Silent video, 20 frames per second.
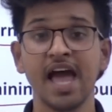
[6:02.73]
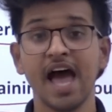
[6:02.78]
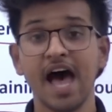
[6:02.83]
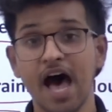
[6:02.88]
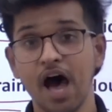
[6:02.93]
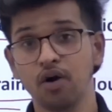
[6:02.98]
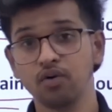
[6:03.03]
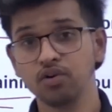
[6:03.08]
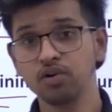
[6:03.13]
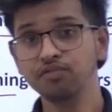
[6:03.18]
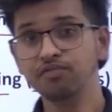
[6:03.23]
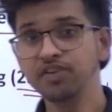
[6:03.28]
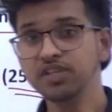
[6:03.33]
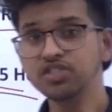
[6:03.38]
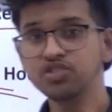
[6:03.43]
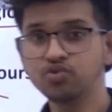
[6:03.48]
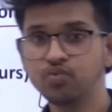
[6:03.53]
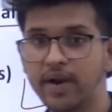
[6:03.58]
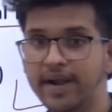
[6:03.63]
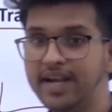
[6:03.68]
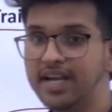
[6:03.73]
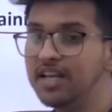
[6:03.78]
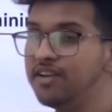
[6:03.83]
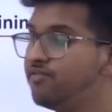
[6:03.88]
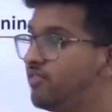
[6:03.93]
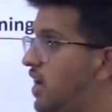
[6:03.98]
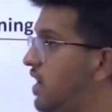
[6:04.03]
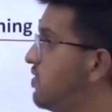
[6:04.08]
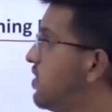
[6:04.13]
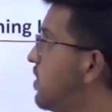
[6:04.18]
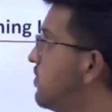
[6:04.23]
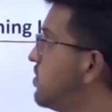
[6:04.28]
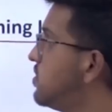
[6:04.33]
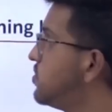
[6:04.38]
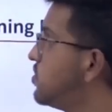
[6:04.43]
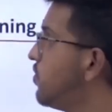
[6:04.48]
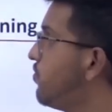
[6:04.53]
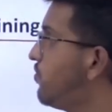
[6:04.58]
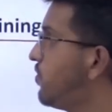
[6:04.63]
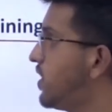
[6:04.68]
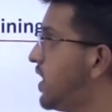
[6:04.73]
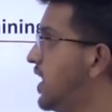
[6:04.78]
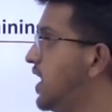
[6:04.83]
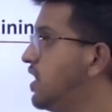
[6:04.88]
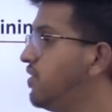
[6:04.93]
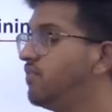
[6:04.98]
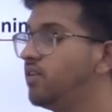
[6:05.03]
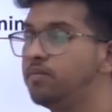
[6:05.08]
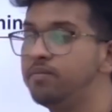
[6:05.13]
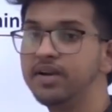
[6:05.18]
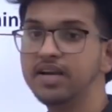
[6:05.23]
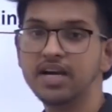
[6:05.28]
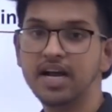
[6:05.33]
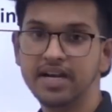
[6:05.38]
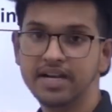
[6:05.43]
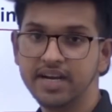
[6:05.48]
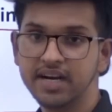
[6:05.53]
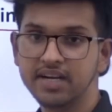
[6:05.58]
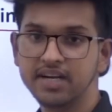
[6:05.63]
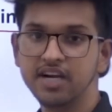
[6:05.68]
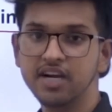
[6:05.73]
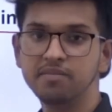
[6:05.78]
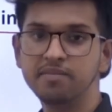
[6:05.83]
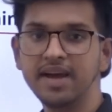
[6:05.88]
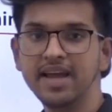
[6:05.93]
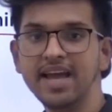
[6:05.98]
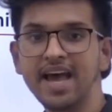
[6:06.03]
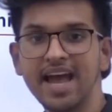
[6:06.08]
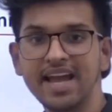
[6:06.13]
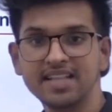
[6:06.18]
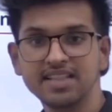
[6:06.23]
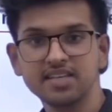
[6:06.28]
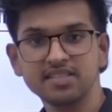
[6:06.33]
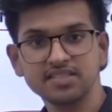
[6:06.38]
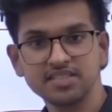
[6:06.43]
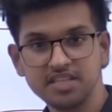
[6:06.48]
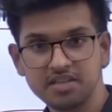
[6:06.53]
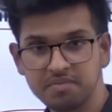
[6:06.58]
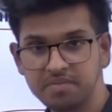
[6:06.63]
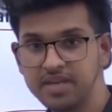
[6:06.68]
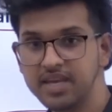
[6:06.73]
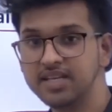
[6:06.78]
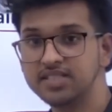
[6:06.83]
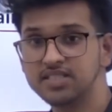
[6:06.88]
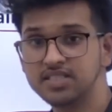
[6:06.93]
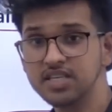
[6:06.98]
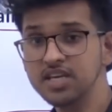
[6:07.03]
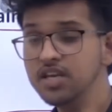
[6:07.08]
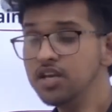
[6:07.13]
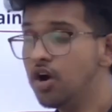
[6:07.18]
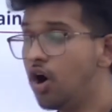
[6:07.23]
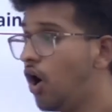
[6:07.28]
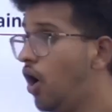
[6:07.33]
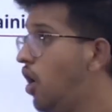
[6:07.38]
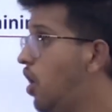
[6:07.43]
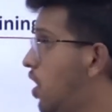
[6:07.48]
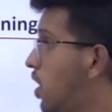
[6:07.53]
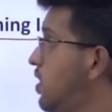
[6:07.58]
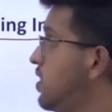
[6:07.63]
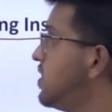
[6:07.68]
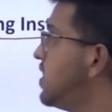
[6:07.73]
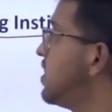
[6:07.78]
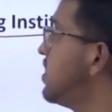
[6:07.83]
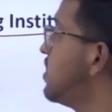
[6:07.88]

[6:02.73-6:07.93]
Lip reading: out of which 25 hours of training will be conducted by either CBSE or the